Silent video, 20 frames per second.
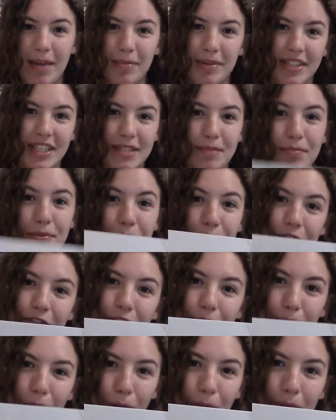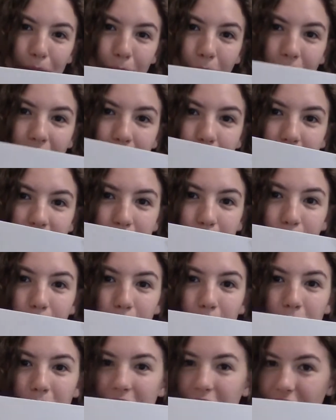in this beautiful marble box with some
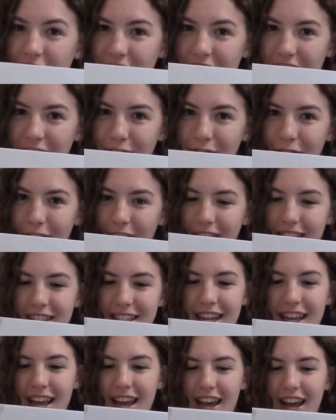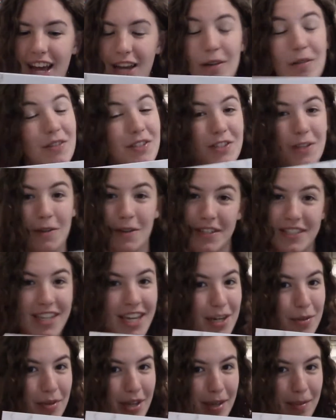gold lettering on the front. I was so
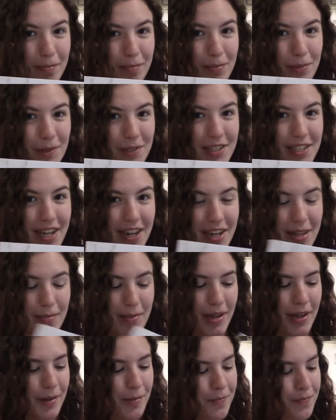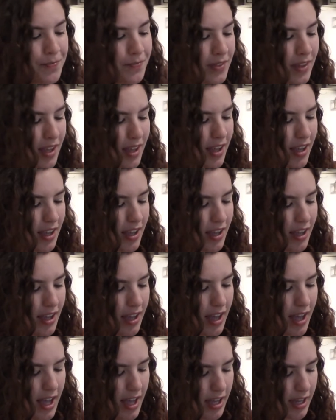excited when I pulled it out of the mail,
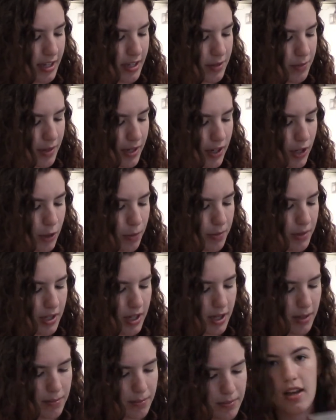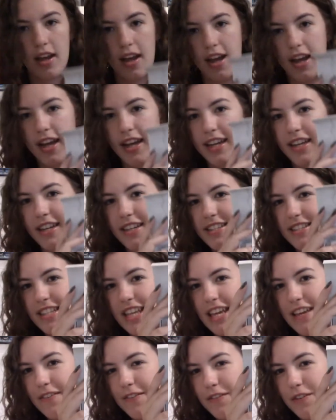and when it opened up I
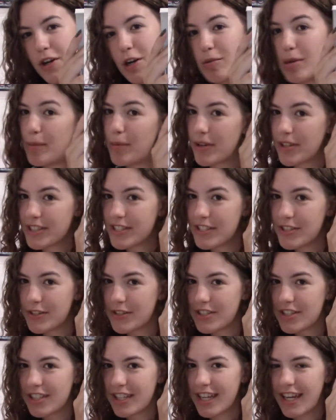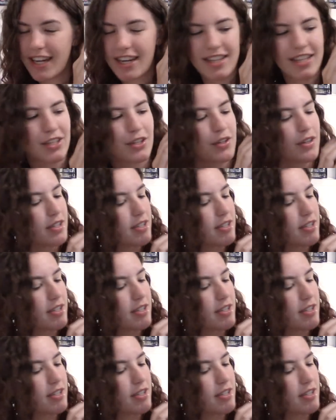save all my boxes usually, and I think you can